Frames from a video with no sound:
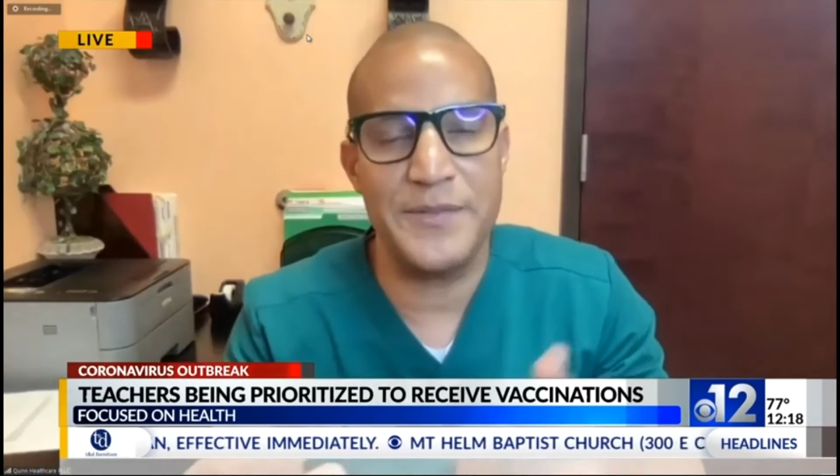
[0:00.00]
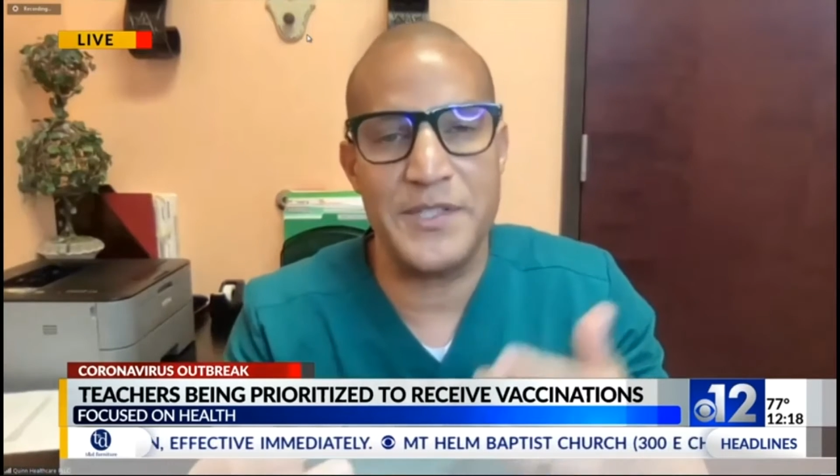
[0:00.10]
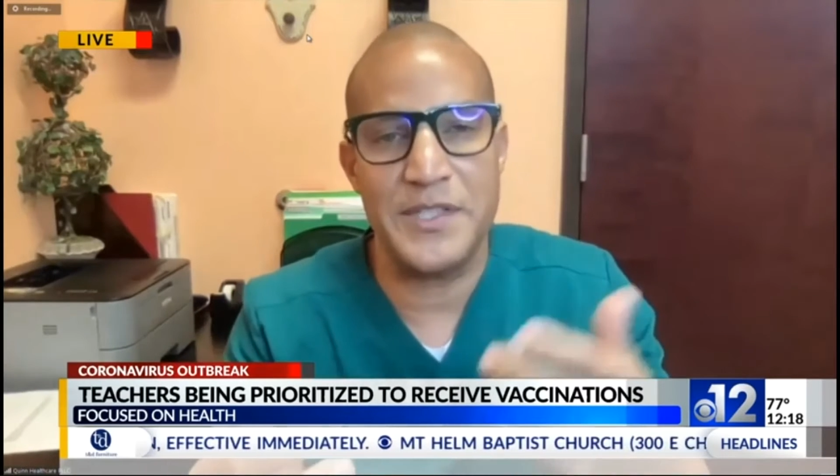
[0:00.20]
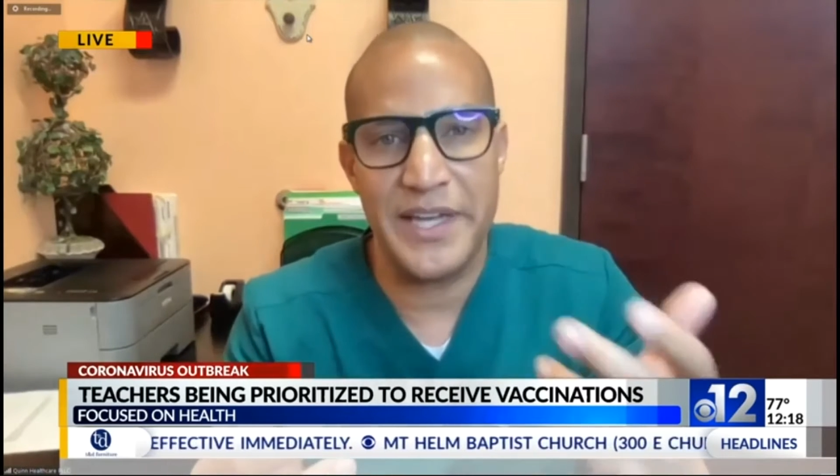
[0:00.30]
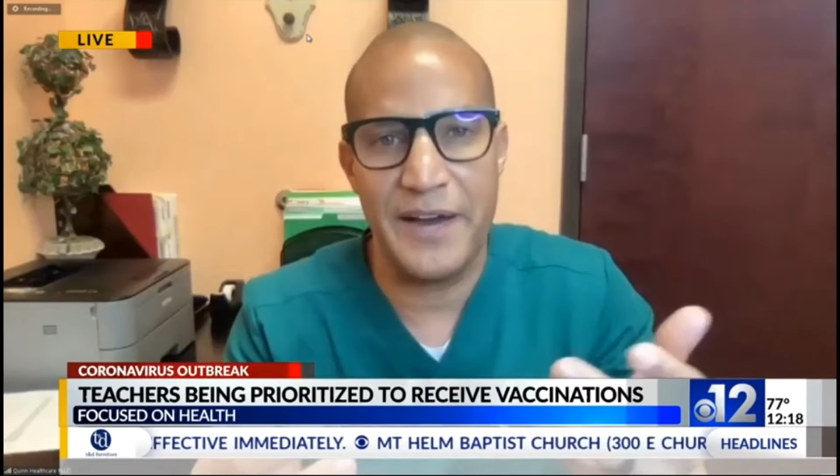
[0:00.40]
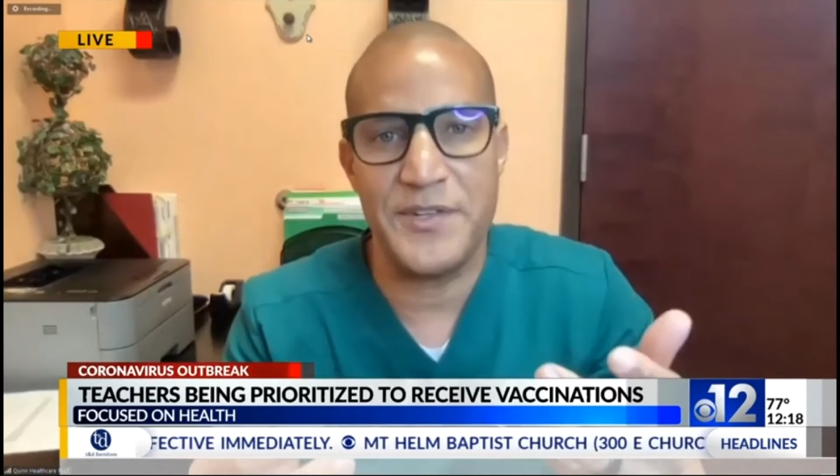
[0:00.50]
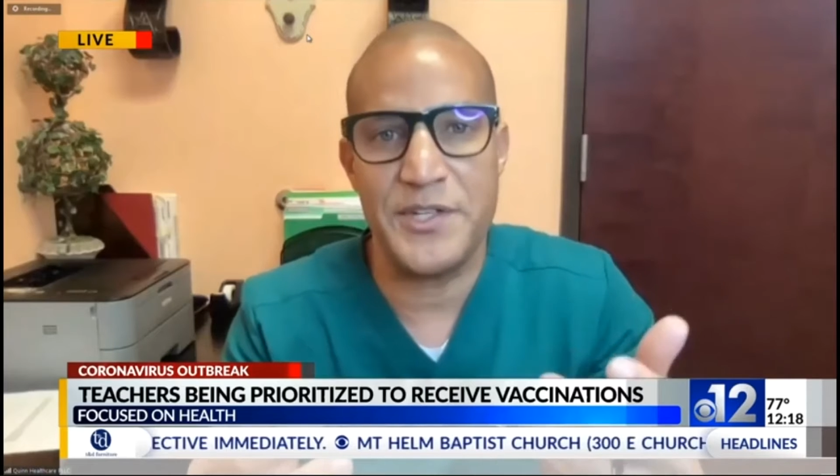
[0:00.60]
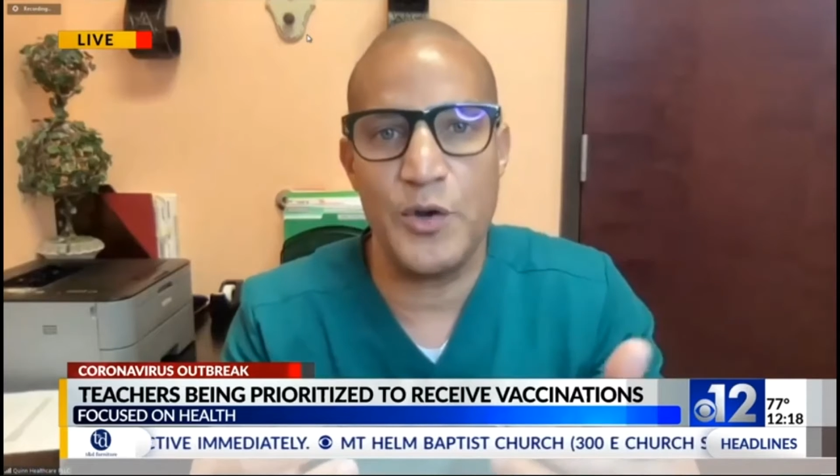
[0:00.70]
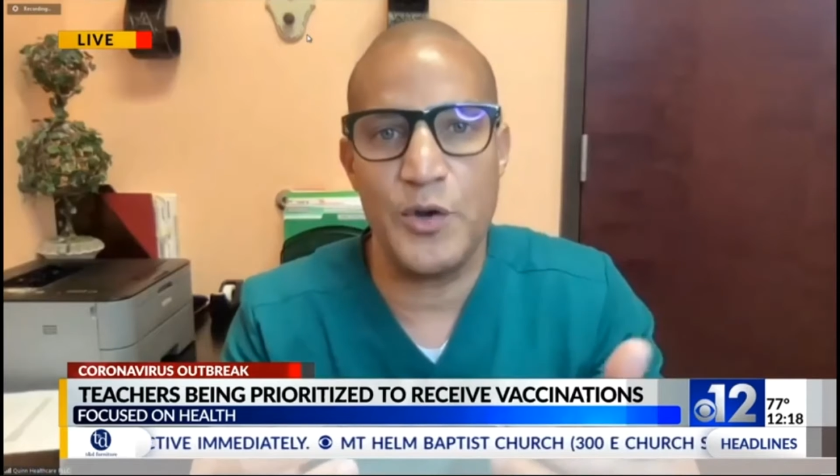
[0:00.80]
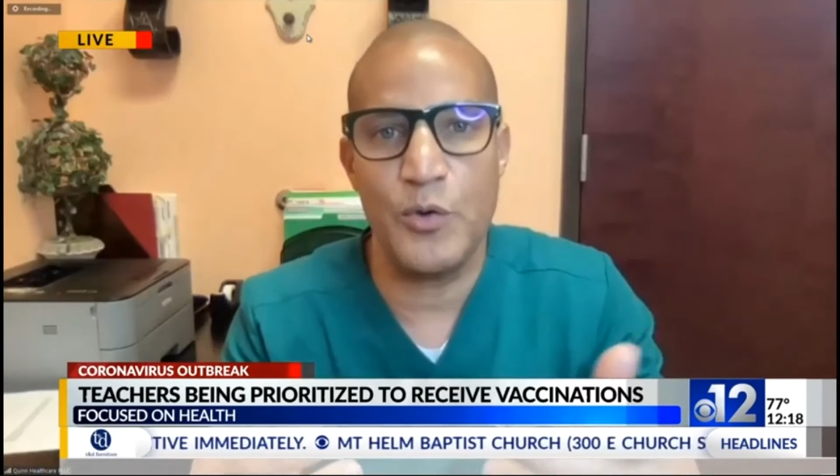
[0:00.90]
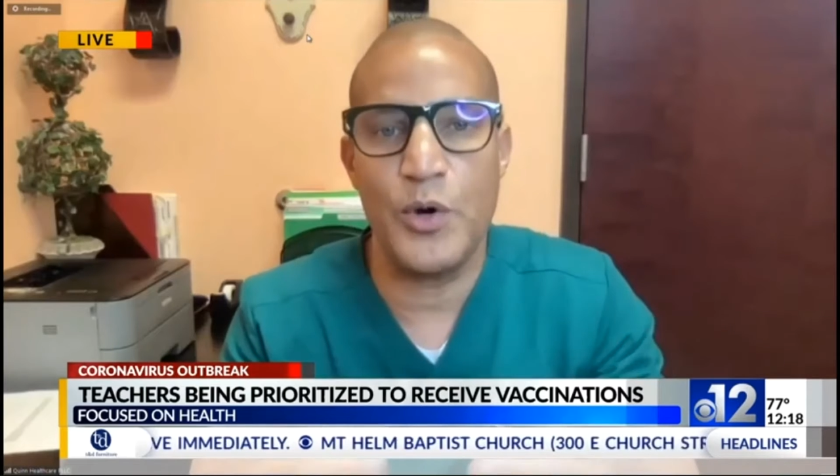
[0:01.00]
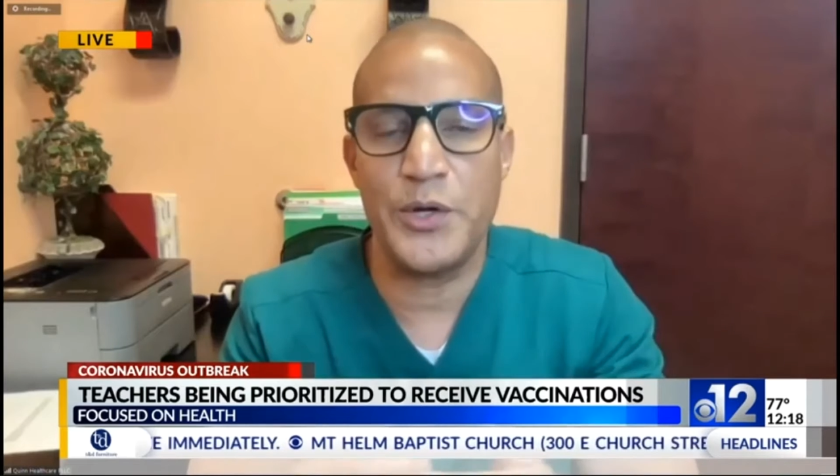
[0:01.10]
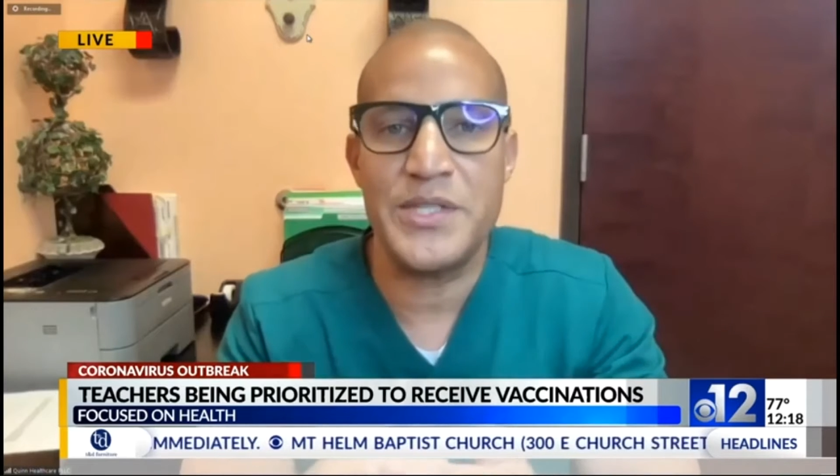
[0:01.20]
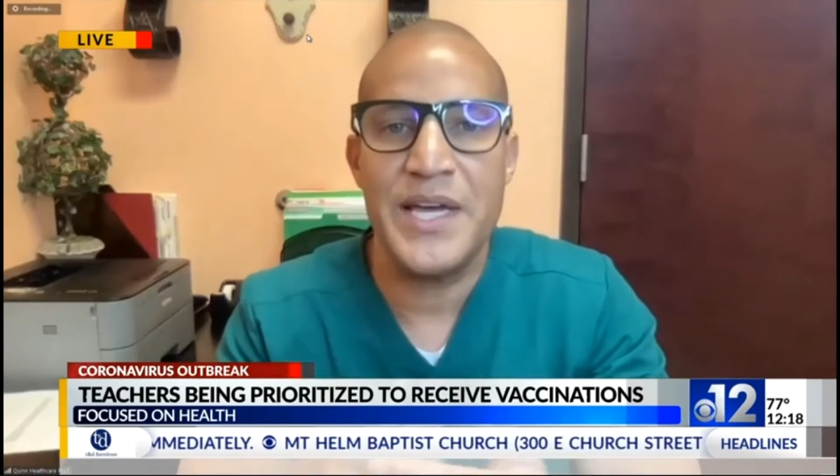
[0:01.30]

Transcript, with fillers: the cafeteria workers,